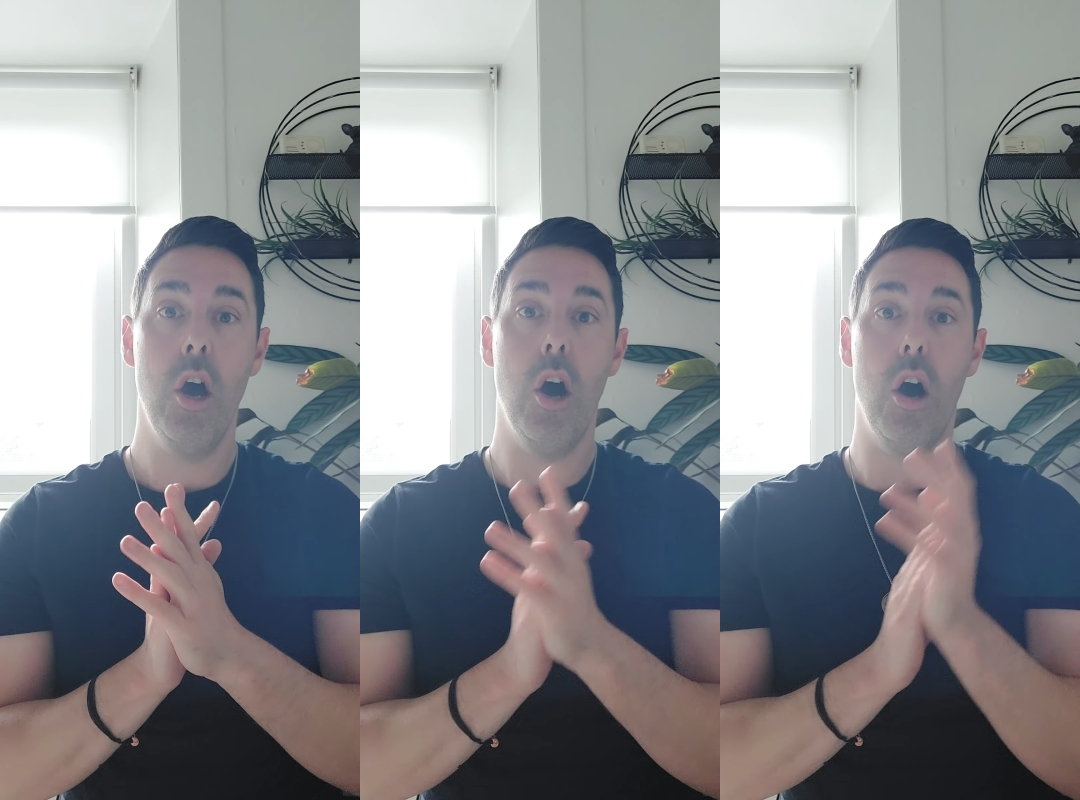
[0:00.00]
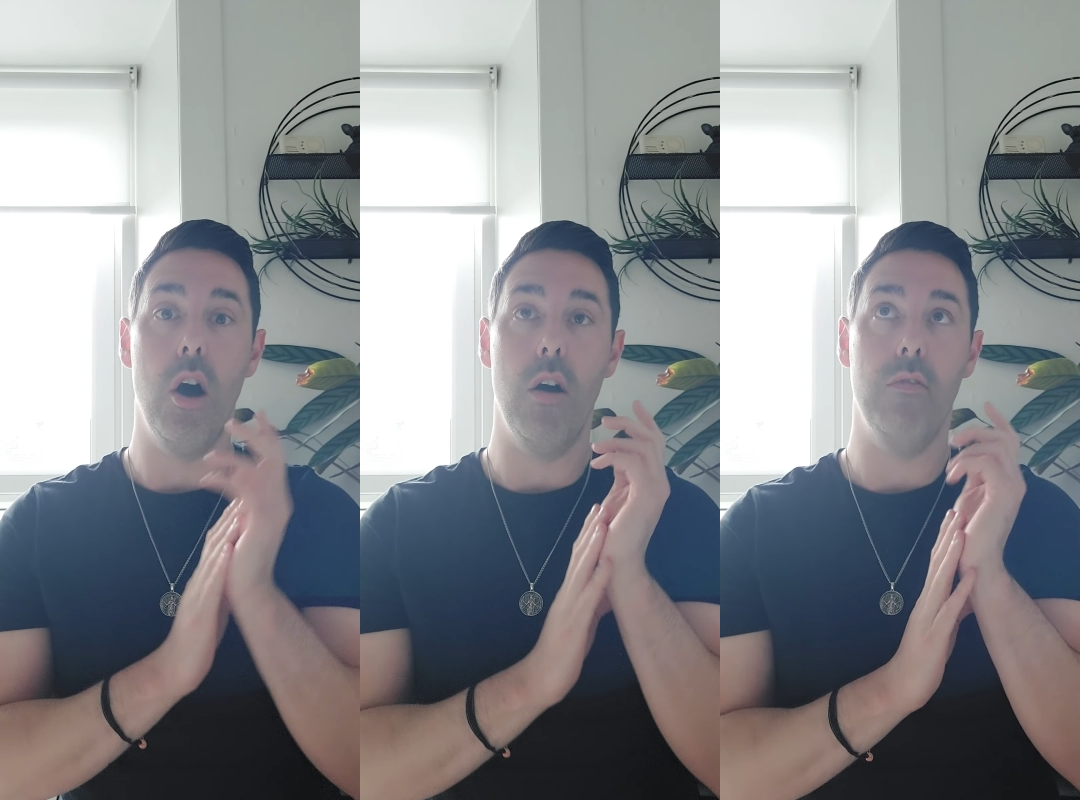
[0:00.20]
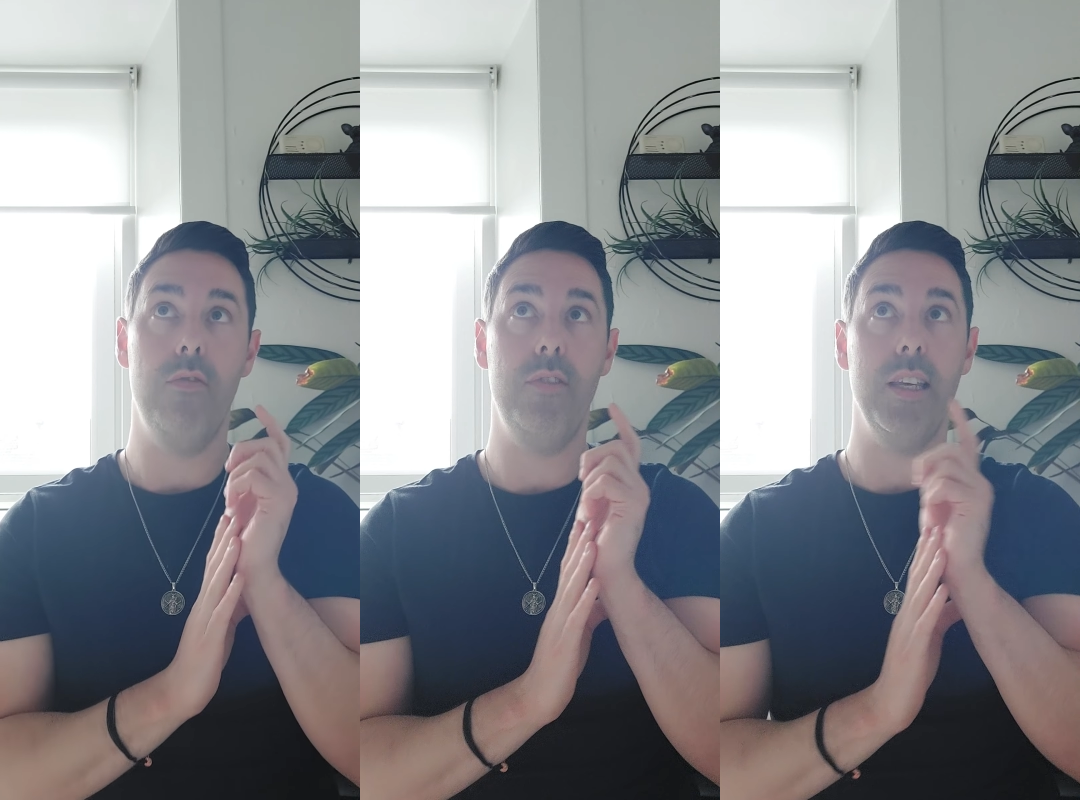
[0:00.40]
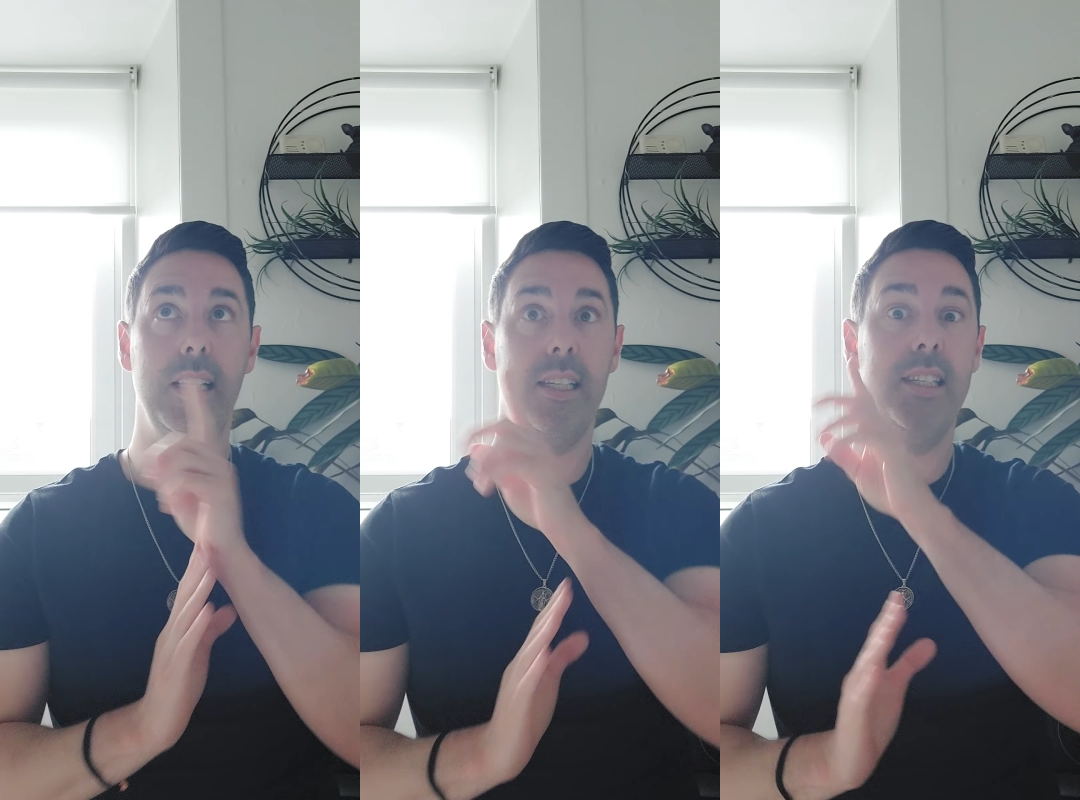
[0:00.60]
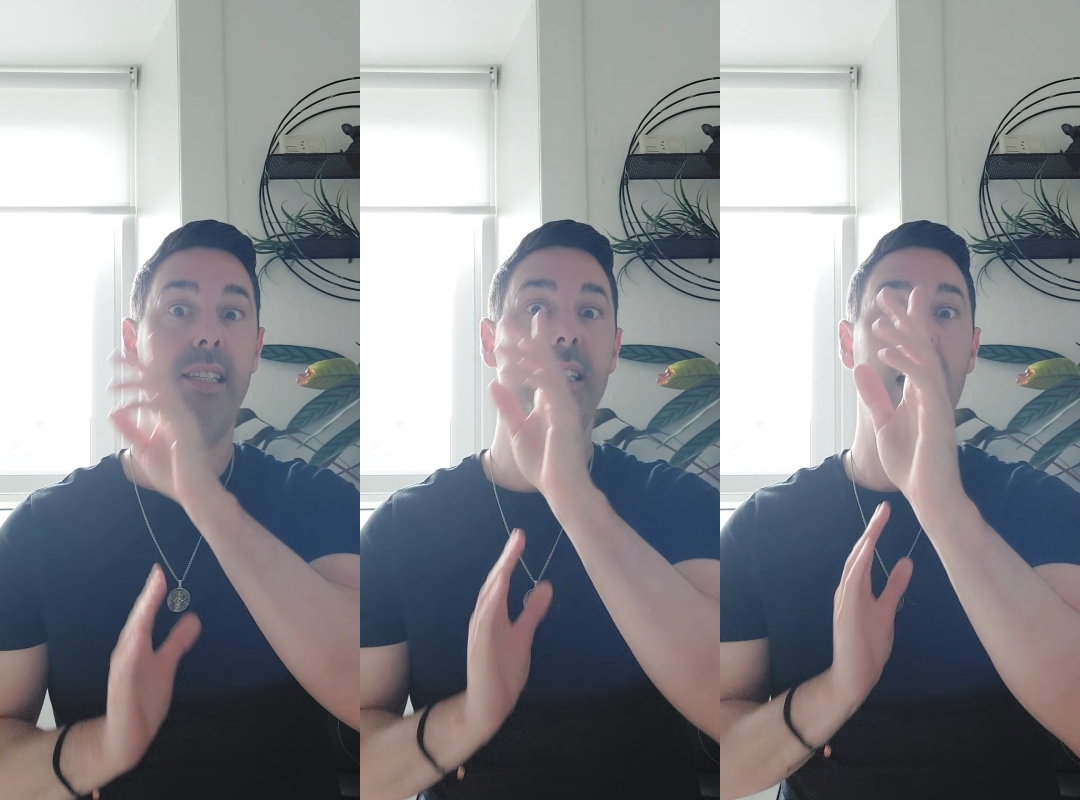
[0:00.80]
of the
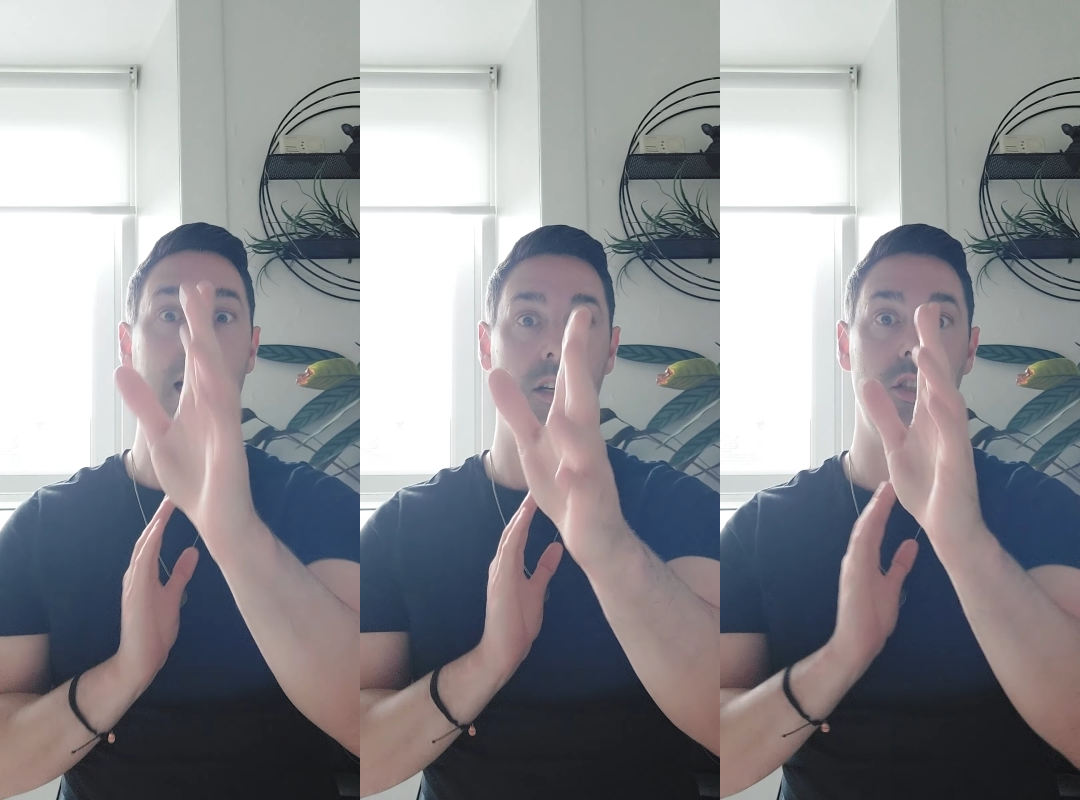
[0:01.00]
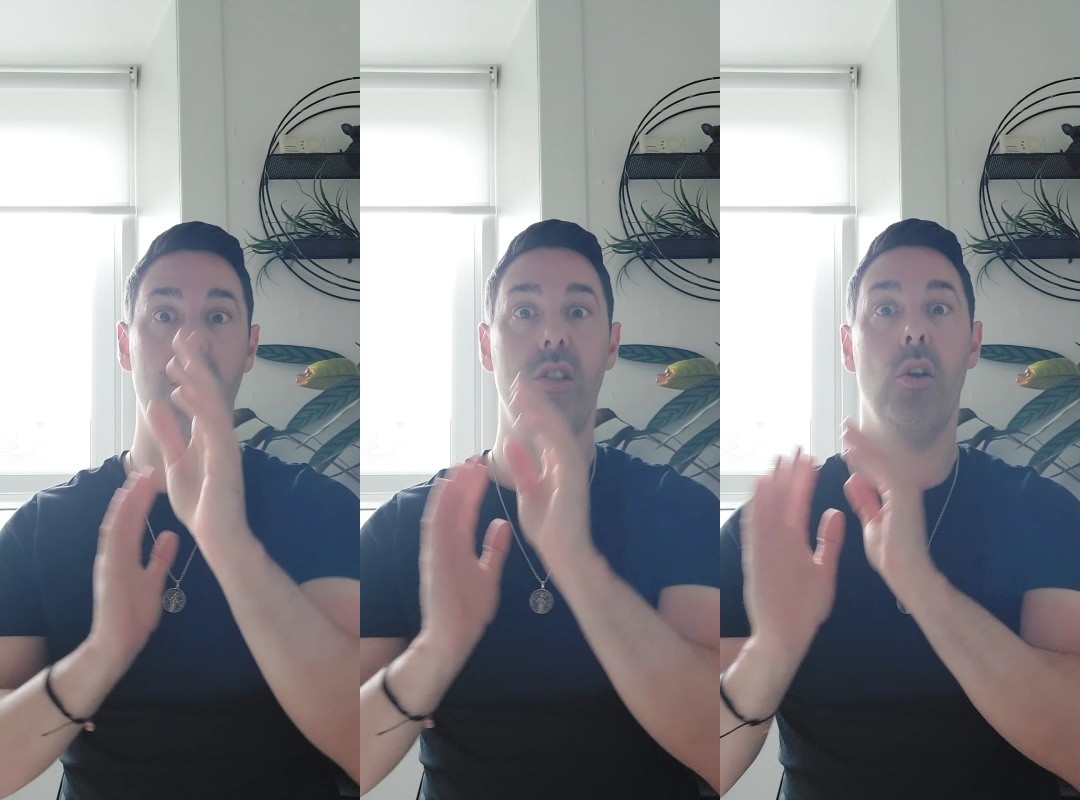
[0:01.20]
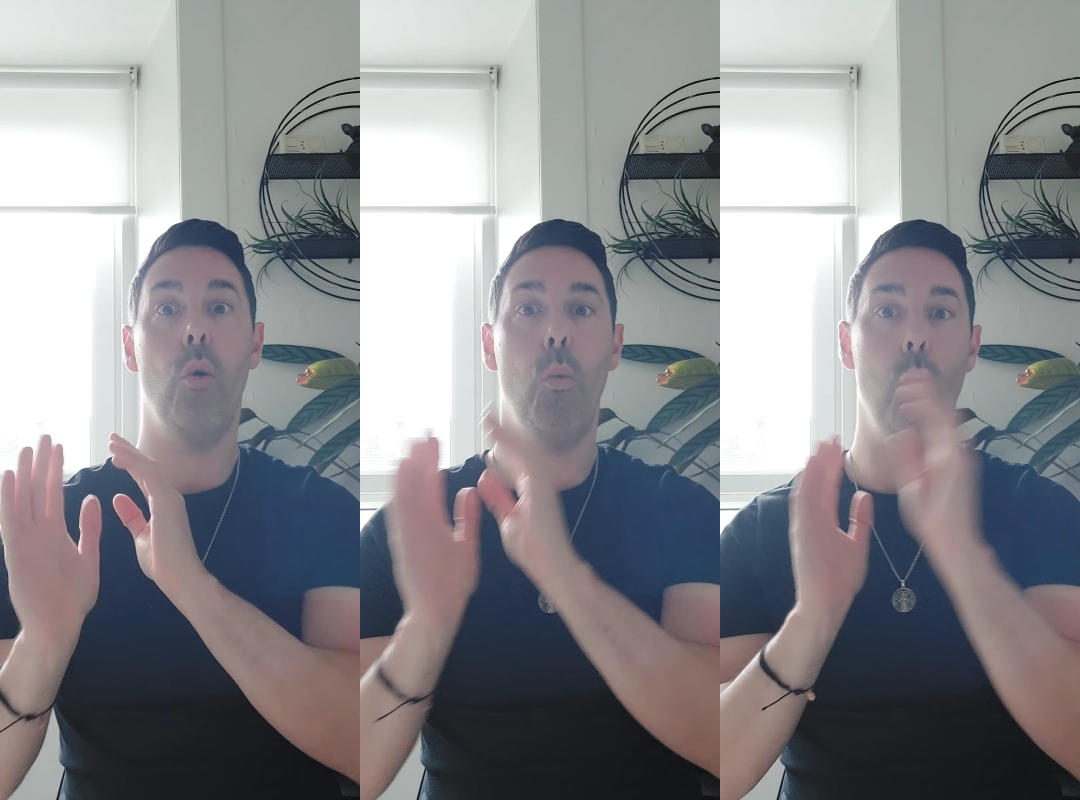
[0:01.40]
6